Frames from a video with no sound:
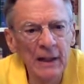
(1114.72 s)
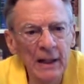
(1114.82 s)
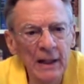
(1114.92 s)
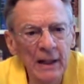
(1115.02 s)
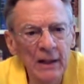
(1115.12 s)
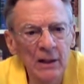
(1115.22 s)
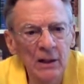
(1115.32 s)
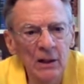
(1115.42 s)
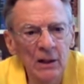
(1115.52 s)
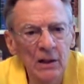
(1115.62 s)
and
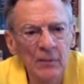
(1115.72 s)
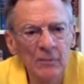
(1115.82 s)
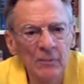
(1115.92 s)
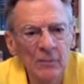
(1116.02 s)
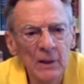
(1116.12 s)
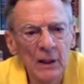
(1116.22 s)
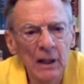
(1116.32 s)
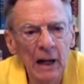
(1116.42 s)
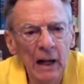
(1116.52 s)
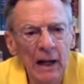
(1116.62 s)
uh,
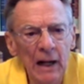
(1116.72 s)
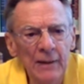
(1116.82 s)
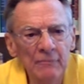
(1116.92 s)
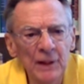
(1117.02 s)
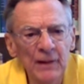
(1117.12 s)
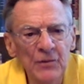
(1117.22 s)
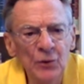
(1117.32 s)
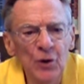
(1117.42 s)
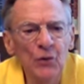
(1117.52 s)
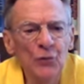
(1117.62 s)
I, I,
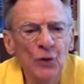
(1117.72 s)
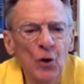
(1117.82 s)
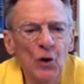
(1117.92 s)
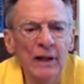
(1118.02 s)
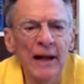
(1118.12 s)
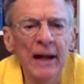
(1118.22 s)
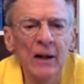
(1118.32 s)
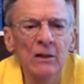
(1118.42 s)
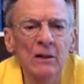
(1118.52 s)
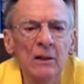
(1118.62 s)
sort of started
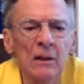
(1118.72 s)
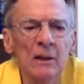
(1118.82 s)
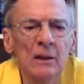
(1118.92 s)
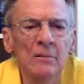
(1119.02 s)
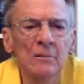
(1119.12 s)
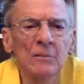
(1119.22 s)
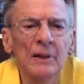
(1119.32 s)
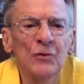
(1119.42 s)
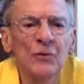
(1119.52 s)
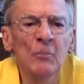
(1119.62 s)
out uh,
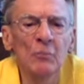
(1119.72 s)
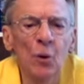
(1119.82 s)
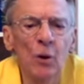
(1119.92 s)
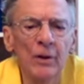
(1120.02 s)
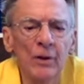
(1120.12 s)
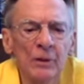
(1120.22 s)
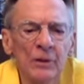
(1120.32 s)
at some point